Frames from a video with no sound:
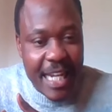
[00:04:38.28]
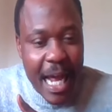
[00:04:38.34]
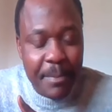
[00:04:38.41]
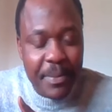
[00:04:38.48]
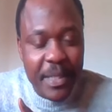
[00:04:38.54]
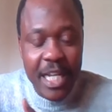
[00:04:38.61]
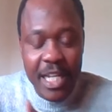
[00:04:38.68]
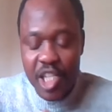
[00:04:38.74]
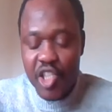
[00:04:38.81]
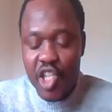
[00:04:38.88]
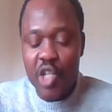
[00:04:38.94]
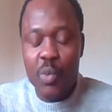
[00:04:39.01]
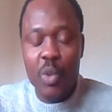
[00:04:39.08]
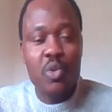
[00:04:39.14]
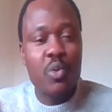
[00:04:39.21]
a lab
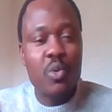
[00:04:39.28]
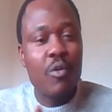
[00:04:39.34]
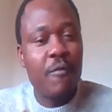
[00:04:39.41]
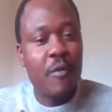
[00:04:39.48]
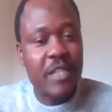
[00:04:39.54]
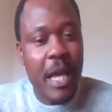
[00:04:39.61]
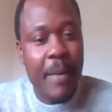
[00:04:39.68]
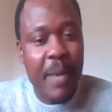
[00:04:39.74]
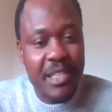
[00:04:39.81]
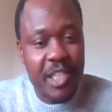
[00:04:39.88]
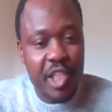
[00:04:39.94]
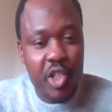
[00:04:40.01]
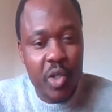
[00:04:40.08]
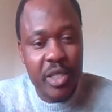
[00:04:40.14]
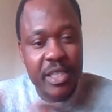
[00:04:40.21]
technician, you want to go for
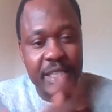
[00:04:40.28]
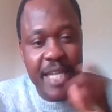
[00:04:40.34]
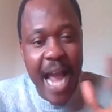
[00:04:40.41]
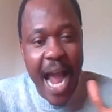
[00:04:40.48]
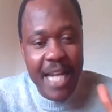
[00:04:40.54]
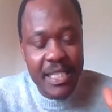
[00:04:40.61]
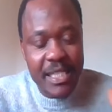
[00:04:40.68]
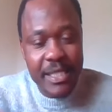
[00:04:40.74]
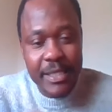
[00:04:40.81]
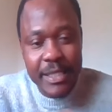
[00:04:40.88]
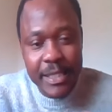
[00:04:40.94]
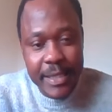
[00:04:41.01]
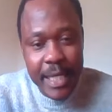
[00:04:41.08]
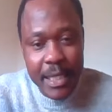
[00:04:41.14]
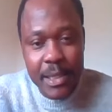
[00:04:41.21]
cybersecurity, IT
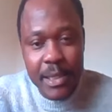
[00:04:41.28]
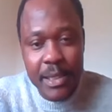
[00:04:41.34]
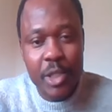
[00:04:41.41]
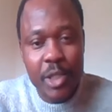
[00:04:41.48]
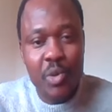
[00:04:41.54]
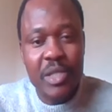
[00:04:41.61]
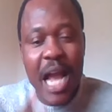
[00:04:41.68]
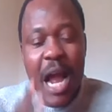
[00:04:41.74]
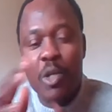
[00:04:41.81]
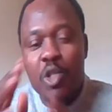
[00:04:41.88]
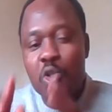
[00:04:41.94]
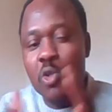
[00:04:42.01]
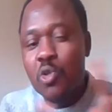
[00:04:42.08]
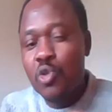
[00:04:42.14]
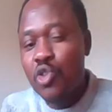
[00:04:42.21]
related skills. I
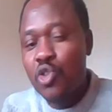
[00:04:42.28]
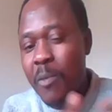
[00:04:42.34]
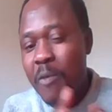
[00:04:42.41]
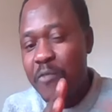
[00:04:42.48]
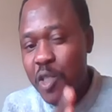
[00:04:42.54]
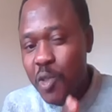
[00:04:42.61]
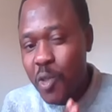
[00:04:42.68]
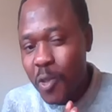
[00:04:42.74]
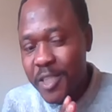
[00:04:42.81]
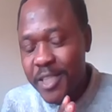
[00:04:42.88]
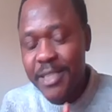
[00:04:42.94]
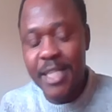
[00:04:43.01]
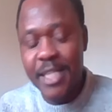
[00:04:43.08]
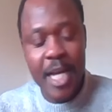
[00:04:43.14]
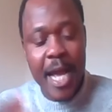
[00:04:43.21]
will show to you some of these
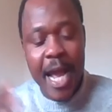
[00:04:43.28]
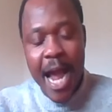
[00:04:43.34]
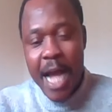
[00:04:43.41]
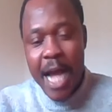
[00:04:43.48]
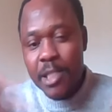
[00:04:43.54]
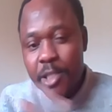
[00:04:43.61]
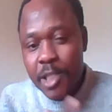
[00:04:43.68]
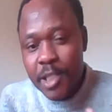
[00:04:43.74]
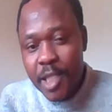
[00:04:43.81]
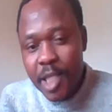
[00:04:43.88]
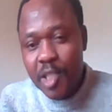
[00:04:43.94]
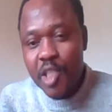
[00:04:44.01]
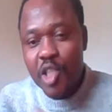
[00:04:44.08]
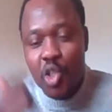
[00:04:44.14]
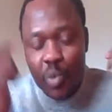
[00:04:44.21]
courses, IT
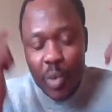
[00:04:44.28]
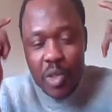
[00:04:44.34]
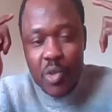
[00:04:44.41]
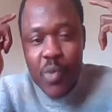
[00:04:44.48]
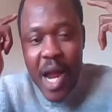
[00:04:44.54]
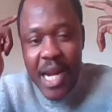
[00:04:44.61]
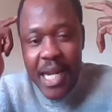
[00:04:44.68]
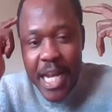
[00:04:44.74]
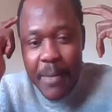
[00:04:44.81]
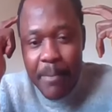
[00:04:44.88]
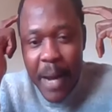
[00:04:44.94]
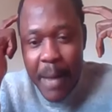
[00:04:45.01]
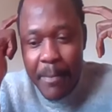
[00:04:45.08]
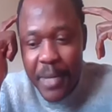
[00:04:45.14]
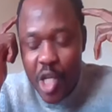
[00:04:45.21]
related skills. You want to go and
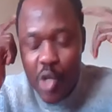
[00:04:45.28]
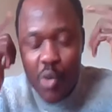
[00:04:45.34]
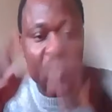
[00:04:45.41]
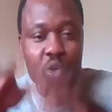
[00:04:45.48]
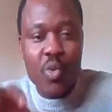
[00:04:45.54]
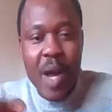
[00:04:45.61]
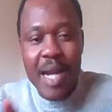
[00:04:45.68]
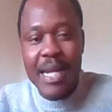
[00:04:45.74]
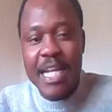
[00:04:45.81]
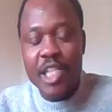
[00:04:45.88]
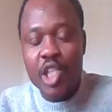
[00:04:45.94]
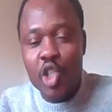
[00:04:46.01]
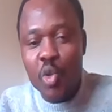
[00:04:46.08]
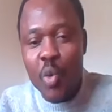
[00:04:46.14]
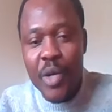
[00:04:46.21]
learn barbing, you want to go and
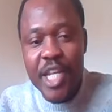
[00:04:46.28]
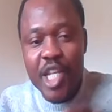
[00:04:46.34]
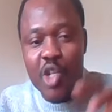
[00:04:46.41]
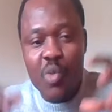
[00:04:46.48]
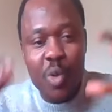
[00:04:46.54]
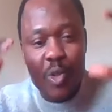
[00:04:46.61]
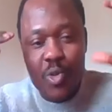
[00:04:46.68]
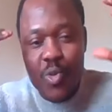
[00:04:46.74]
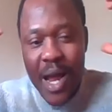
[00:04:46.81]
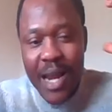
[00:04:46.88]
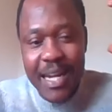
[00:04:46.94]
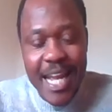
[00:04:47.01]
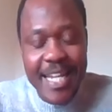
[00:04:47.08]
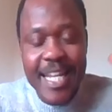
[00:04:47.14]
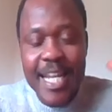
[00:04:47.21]
learn sewing, you want to
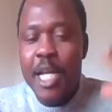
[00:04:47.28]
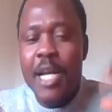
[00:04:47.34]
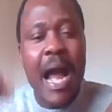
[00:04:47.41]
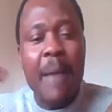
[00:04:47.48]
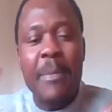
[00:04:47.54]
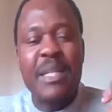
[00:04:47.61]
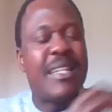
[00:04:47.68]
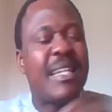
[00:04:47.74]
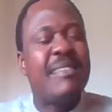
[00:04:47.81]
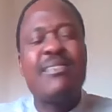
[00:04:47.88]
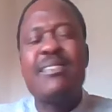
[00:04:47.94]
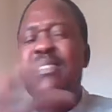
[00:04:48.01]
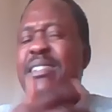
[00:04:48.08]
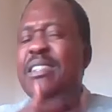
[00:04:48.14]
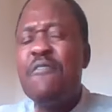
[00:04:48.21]
go and learn, I mean,
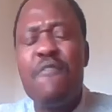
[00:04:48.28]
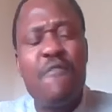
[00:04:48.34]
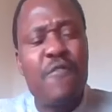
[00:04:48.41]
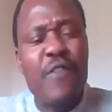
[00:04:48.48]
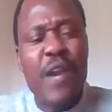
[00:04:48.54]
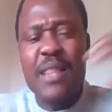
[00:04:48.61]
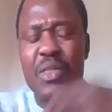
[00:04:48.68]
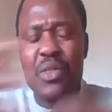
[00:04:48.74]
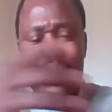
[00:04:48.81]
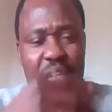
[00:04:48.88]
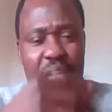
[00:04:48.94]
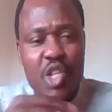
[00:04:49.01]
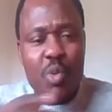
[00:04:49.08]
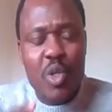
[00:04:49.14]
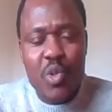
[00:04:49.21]
different
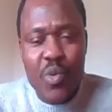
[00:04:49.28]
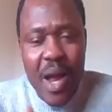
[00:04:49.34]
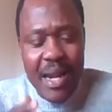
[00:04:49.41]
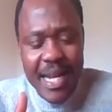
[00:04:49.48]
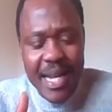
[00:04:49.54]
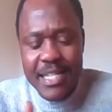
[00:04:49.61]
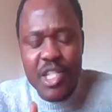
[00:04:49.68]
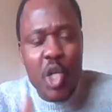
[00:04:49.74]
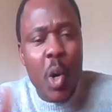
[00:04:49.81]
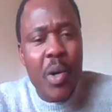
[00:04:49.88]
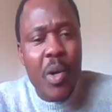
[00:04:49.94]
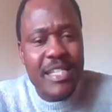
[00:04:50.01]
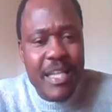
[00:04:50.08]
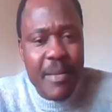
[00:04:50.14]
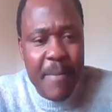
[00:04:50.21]
thing. You want to go and learn
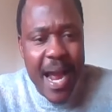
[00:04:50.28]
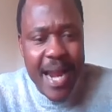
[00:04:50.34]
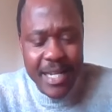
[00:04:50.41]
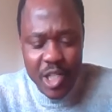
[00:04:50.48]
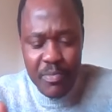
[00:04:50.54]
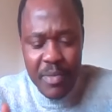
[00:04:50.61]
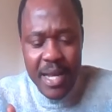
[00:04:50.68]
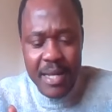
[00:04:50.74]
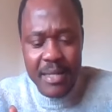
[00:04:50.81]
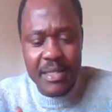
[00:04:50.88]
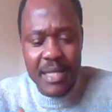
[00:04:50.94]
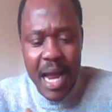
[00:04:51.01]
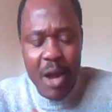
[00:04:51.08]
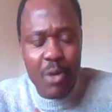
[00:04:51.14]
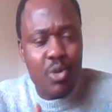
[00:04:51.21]
tourism
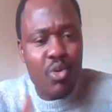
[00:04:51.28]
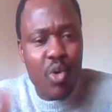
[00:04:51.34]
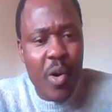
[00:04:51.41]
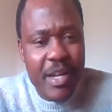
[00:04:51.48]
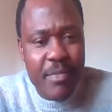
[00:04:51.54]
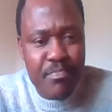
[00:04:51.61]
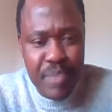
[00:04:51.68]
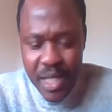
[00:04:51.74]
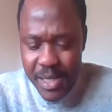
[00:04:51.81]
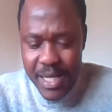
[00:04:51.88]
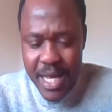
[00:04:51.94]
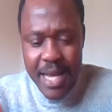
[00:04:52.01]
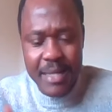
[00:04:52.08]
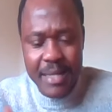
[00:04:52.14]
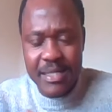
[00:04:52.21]
management, how to run a
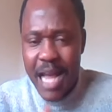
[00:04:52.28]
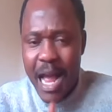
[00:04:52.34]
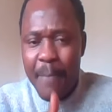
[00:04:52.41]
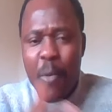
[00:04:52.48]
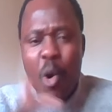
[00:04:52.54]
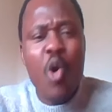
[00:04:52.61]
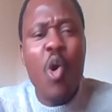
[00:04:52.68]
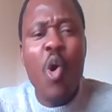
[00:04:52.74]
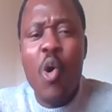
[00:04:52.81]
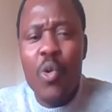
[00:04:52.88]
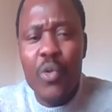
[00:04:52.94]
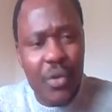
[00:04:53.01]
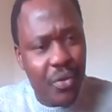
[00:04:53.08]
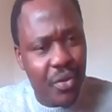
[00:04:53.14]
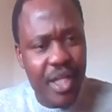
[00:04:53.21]
business, among
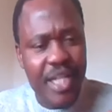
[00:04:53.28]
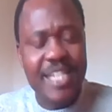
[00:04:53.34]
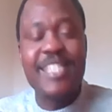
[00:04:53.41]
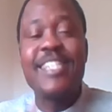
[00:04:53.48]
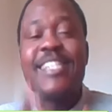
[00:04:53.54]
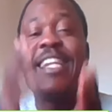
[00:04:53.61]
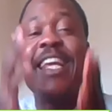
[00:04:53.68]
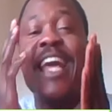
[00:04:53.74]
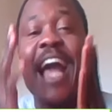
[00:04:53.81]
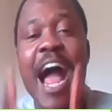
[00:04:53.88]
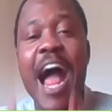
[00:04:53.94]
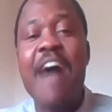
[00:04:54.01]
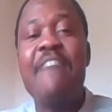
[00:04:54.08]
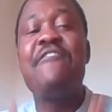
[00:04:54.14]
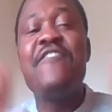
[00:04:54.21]
other things.
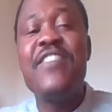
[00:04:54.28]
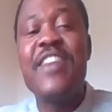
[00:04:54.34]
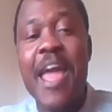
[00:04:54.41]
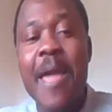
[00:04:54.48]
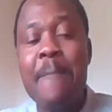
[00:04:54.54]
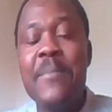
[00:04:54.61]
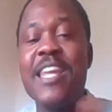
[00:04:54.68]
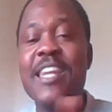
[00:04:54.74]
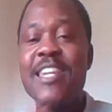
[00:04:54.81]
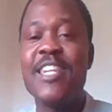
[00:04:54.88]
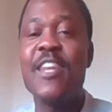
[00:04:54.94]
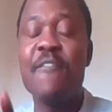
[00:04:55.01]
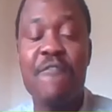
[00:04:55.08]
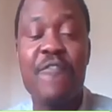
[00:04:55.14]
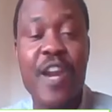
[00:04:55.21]
They have them
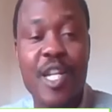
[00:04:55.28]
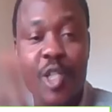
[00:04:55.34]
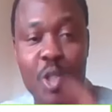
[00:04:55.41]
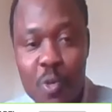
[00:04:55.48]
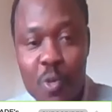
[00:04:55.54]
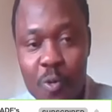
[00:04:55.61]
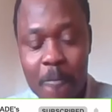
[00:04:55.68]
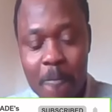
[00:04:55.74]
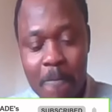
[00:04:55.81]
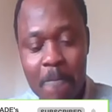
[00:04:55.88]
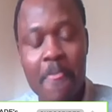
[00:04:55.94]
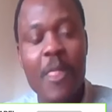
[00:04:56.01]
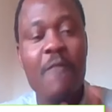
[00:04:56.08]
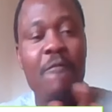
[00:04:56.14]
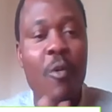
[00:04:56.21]
in different
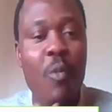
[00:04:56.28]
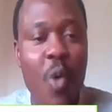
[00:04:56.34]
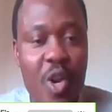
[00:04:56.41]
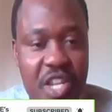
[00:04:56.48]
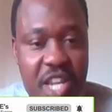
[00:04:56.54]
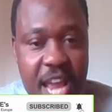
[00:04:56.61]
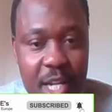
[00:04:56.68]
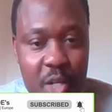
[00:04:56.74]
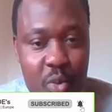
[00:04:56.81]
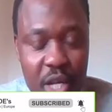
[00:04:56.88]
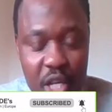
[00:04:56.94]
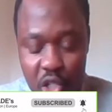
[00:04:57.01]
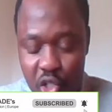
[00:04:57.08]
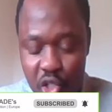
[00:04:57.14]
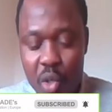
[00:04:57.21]
schools for 1 year
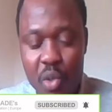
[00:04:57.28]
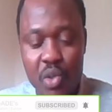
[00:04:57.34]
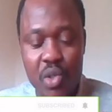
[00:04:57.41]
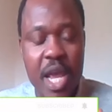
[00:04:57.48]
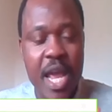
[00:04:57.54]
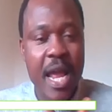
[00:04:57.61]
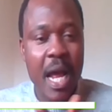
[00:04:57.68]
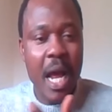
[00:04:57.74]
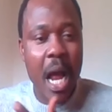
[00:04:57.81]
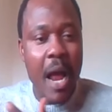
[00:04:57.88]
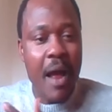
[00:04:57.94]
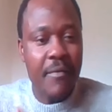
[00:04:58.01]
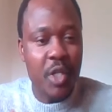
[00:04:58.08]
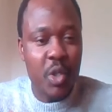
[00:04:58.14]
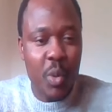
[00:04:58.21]
durations.
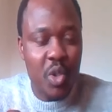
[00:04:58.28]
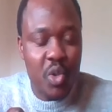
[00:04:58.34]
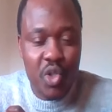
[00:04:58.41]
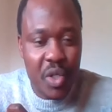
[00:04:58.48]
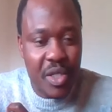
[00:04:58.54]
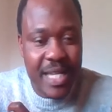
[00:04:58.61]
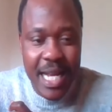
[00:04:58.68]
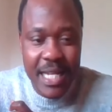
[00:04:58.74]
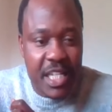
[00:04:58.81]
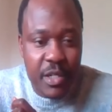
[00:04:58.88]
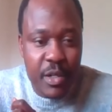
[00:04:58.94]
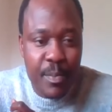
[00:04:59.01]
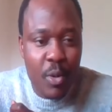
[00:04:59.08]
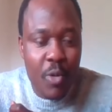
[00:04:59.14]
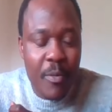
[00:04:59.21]
You want to just
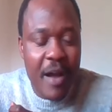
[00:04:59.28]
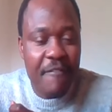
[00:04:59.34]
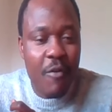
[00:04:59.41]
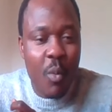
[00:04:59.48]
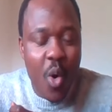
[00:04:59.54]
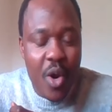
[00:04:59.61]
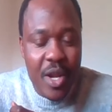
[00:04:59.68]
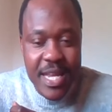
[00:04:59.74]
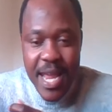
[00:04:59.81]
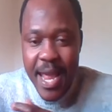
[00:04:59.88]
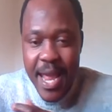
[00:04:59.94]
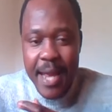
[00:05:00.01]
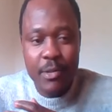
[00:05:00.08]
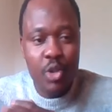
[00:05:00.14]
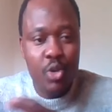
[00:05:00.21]
get a diploma for 1
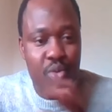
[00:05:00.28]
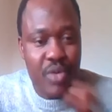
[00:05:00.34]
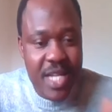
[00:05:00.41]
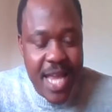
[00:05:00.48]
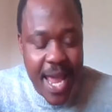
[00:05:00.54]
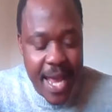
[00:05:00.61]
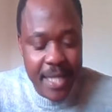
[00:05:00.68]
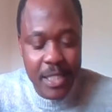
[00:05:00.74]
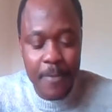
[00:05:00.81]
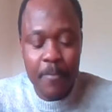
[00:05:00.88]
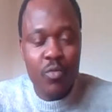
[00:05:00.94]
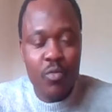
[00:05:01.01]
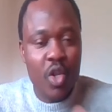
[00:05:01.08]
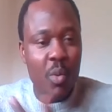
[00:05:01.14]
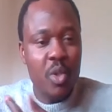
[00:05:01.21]
year, 2
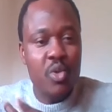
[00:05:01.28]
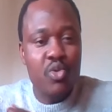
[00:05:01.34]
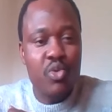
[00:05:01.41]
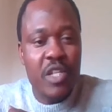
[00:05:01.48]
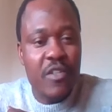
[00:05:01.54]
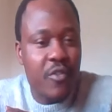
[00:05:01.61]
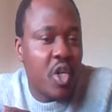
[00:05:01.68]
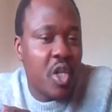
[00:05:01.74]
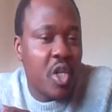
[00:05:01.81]
years, you want to do